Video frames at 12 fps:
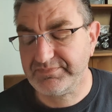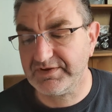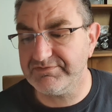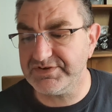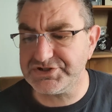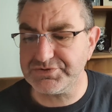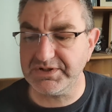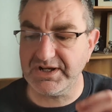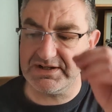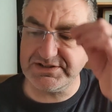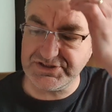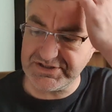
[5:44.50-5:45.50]

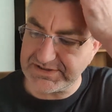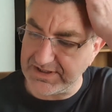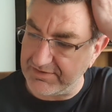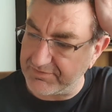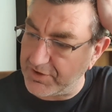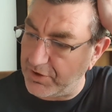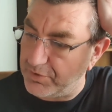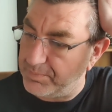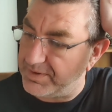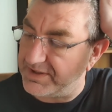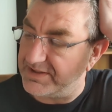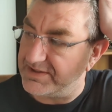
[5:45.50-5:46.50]
Visualize yourself
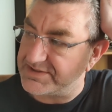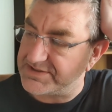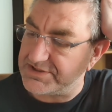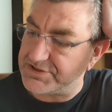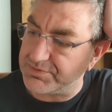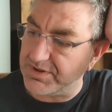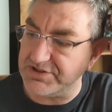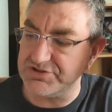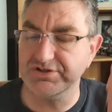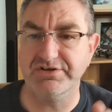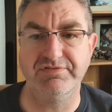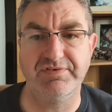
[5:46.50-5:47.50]
coping in the
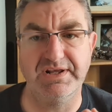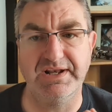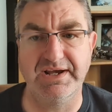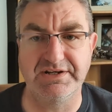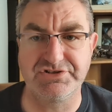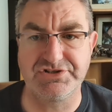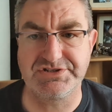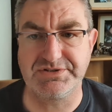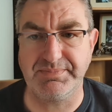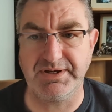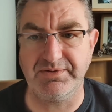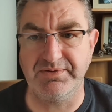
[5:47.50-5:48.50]
situation you feel anxious
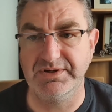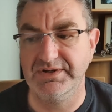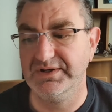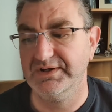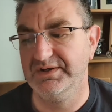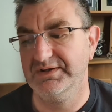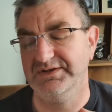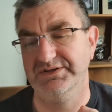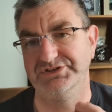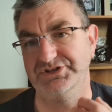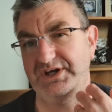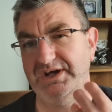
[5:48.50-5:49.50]
about.
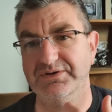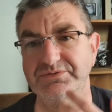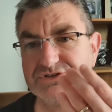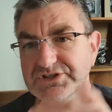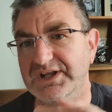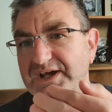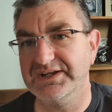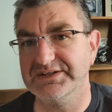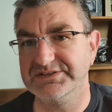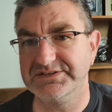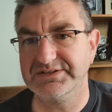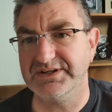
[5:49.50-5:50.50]
So how would you like
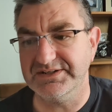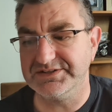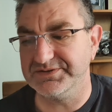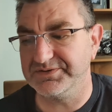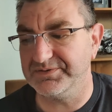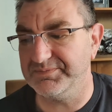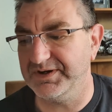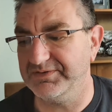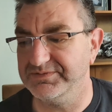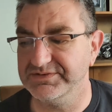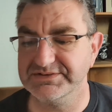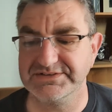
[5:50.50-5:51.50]
it to come
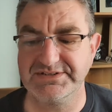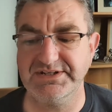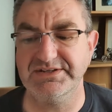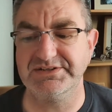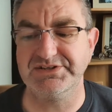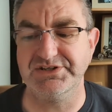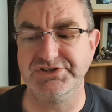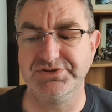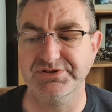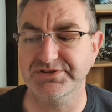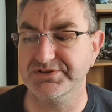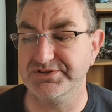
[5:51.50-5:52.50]
out? And see the
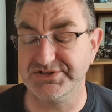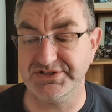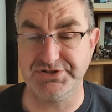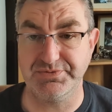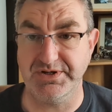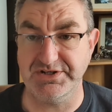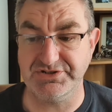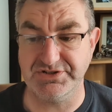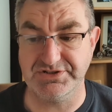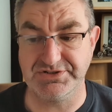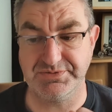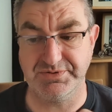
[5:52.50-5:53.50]

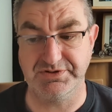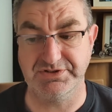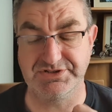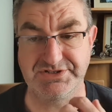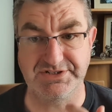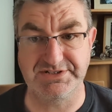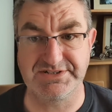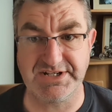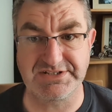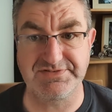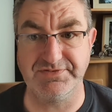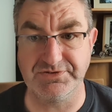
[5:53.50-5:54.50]
situation to a
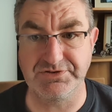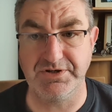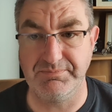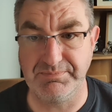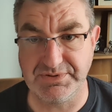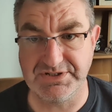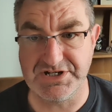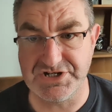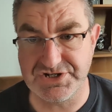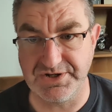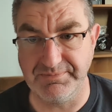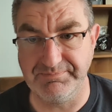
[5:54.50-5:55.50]
successful
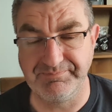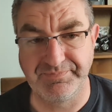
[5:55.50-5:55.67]
completion.